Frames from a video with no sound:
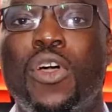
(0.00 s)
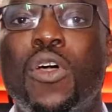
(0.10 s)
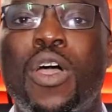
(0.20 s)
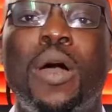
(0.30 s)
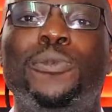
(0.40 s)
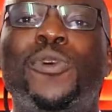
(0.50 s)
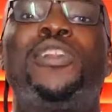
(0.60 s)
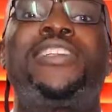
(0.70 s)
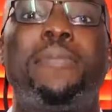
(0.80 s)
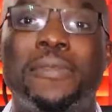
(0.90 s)
or up to
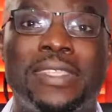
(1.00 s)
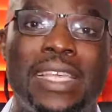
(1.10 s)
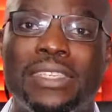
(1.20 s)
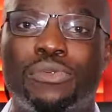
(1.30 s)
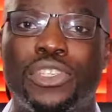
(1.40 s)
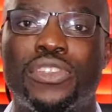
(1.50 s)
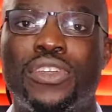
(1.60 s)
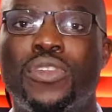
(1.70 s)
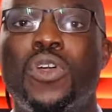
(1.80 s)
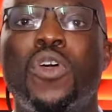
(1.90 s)
100%
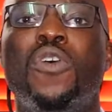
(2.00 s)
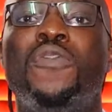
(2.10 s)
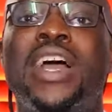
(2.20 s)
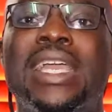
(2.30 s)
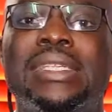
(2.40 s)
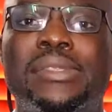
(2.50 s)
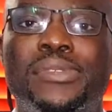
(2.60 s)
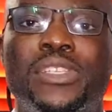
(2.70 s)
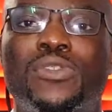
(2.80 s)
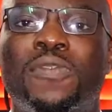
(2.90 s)
return over a
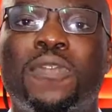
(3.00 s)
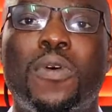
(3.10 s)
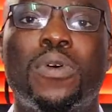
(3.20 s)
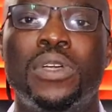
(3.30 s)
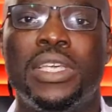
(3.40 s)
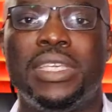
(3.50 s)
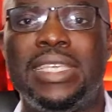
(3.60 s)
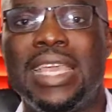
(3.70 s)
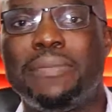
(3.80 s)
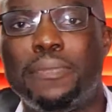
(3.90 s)
three to four
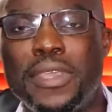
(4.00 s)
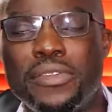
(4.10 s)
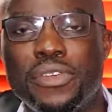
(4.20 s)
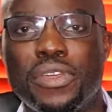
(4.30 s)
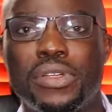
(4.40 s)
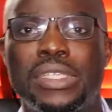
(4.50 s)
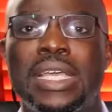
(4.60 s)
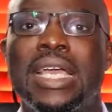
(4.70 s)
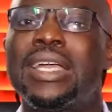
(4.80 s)
year period